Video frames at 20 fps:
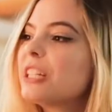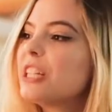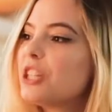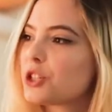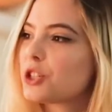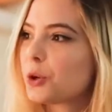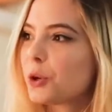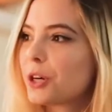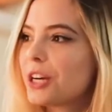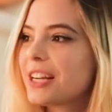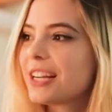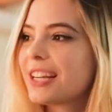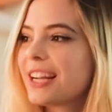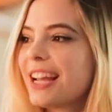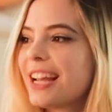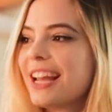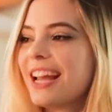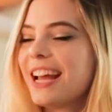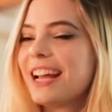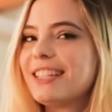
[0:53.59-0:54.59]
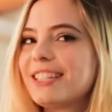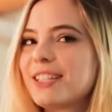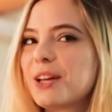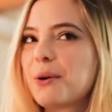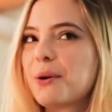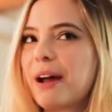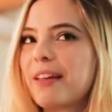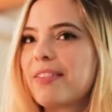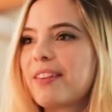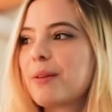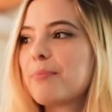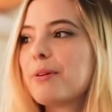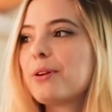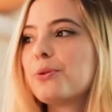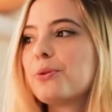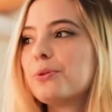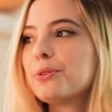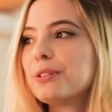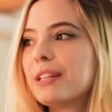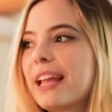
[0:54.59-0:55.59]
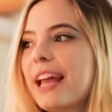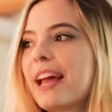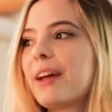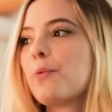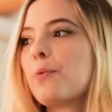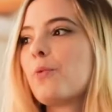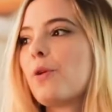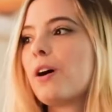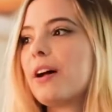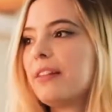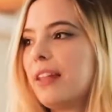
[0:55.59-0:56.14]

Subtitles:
design a studio rental space